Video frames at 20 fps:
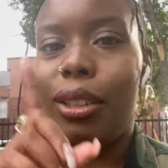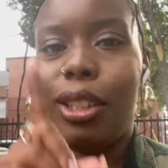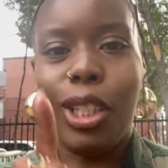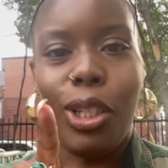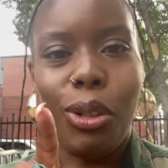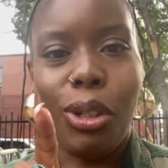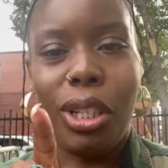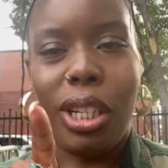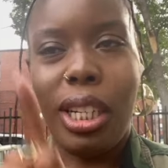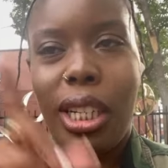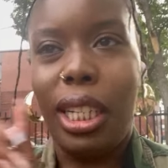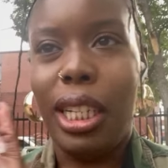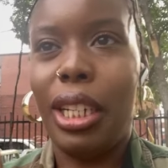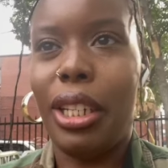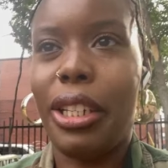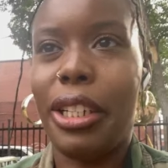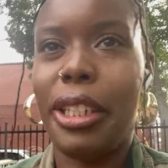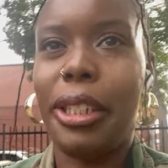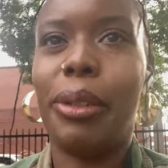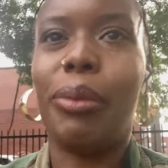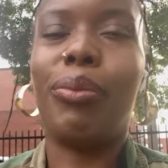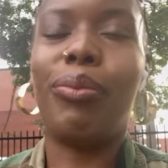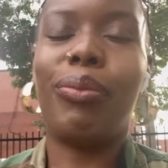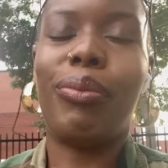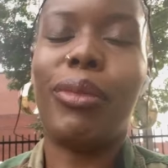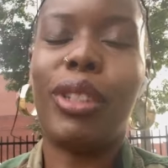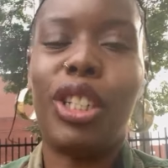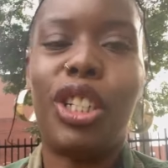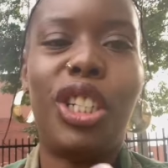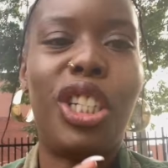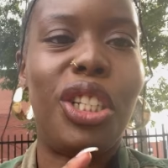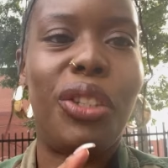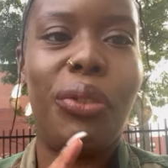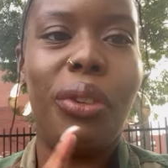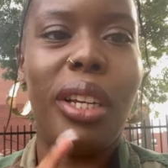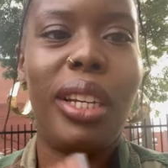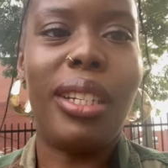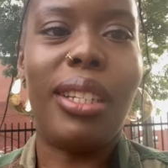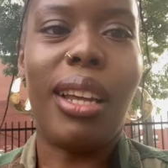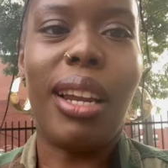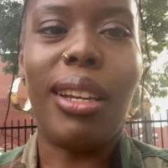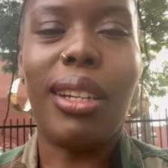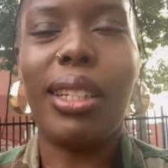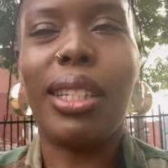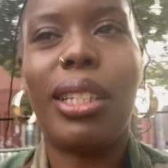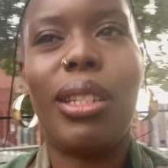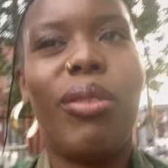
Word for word: You shouldn't either. It's just for the aesthetics.